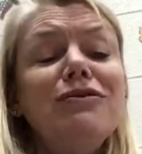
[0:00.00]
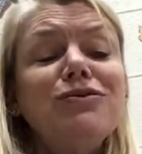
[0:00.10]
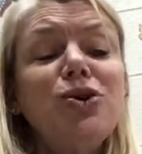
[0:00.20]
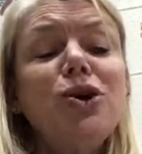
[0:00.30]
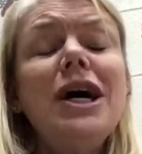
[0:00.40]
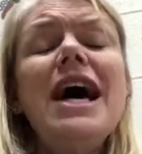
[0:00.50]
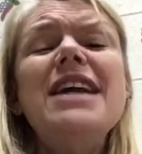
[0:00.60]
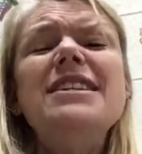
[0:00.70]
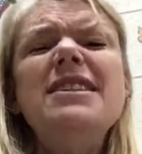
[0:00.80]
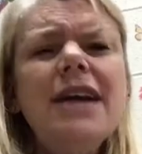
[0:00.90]
Flora
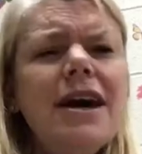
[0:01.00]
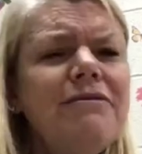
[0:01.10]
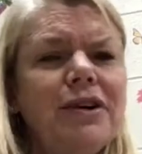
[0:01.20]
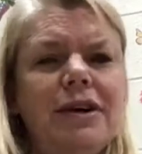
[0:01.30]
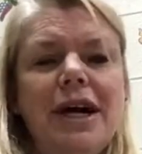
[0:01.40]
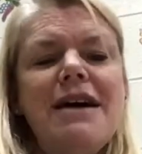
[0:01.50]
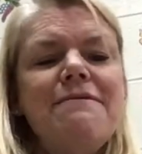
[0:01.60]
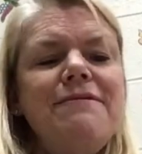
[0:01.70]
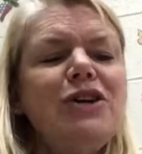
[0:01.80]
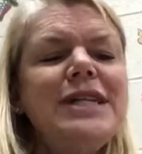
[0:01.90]
had never
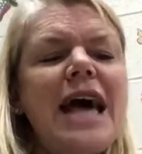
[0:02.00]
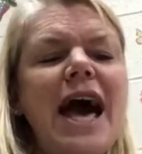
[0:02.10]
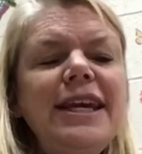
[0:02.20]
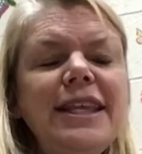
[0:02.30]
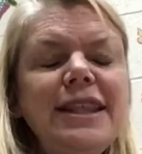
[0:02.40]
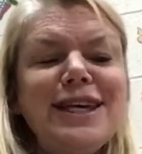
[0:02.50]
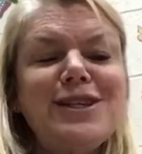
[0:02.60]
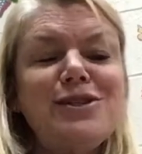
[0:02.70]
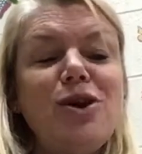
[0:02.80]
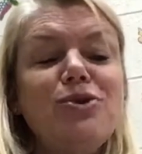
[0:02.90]
felt anything
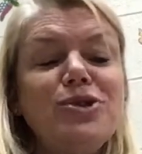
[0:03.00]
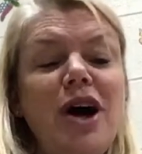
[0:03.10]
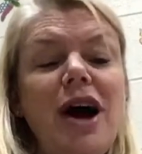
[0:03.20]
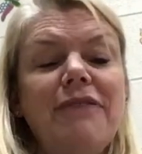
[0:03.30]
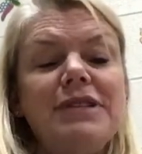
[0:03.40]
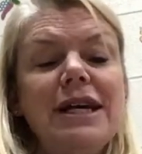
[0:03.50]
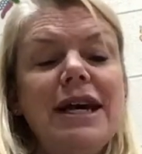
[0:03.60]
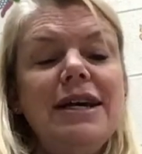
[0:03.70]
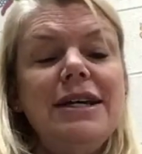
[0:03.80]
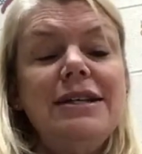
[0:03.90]
so soft,
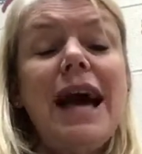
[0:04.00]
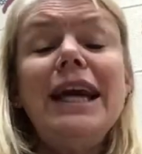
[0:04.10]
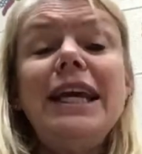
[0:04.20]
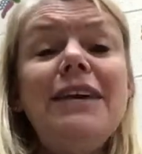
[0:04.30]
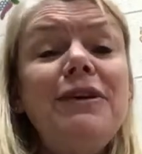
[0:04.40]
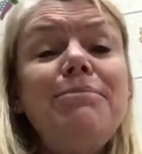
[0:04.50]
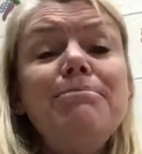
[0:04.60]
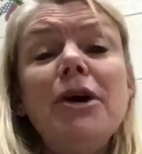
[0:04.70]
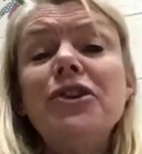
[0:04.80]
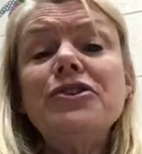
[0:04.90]
not
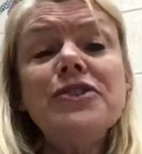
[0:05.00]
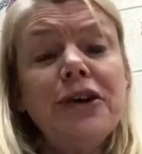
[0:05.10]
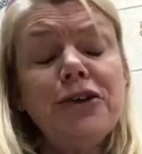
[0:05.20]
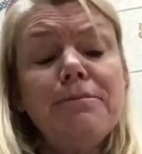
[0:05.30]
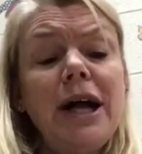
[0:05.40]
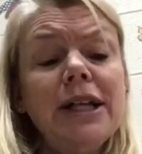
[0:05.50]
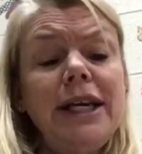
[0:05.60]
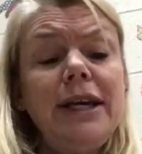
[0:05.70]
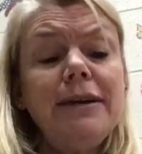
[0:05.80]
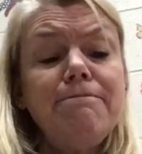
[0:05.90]
even Mother's
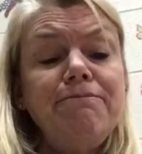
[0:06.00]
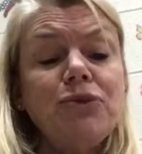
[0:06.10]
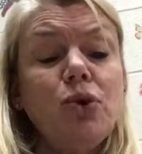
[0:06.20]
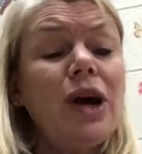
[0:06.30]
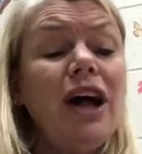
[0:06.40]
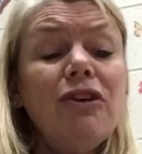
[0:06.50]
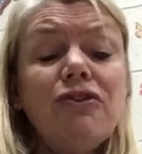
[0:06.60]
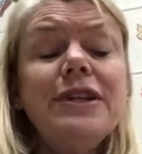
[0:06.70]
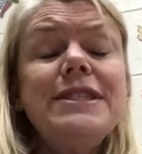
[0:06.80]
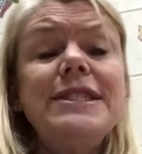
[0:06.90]
underbelly or
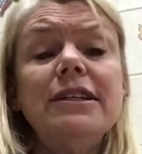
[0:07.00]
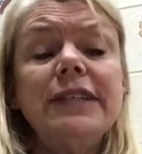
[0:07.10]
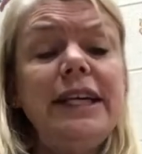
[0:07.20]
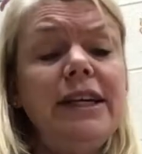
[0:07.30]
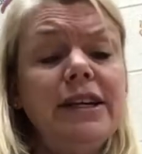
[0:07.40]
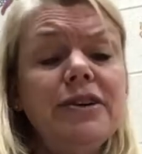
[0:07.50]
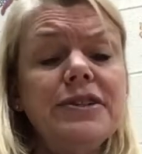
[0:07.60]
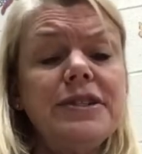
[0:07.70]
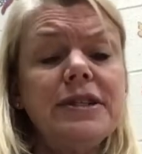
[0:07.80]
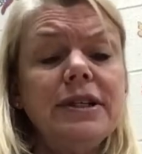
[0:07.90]
Alfred's silky
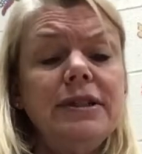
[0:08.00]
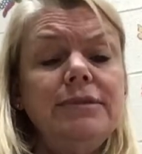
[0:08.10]
ears.